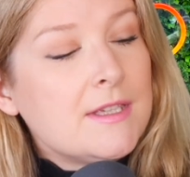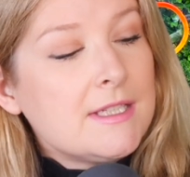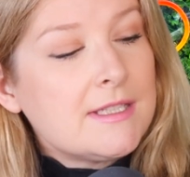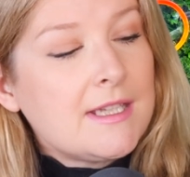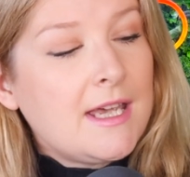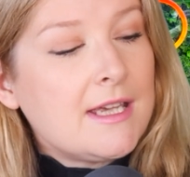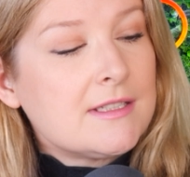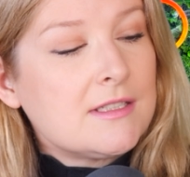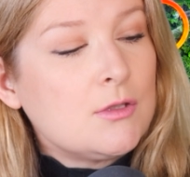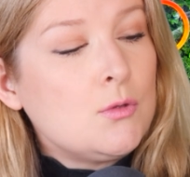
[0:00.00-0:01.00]
This
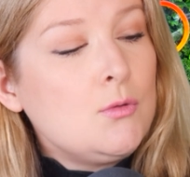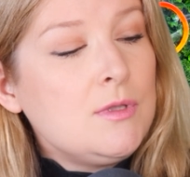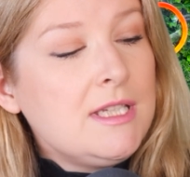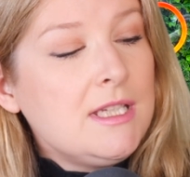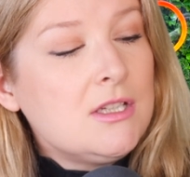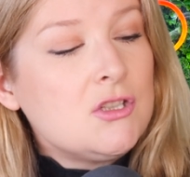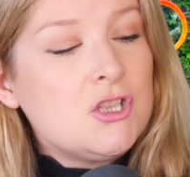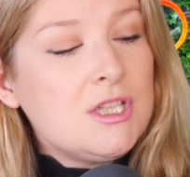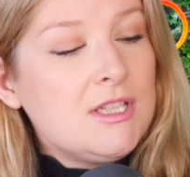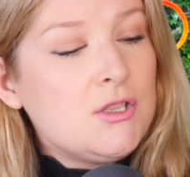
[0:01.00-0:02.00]
has Ooni
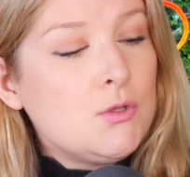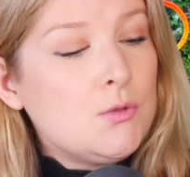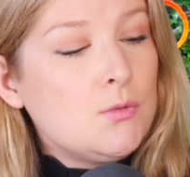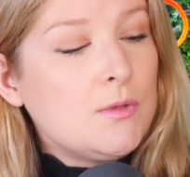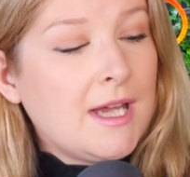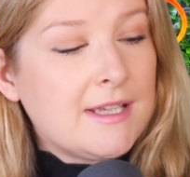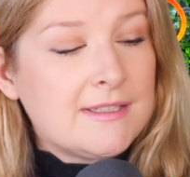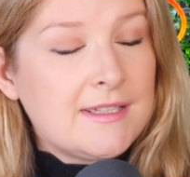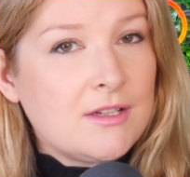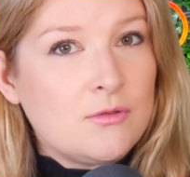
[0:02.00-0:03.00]
G2 gas
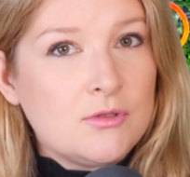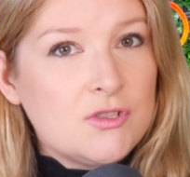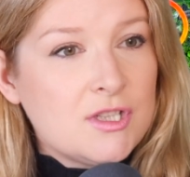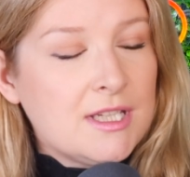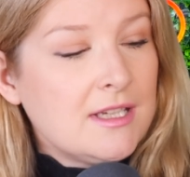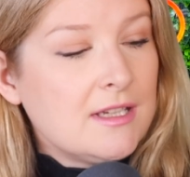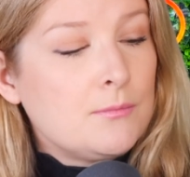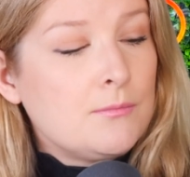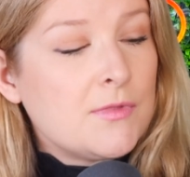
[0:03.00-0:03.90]
technology.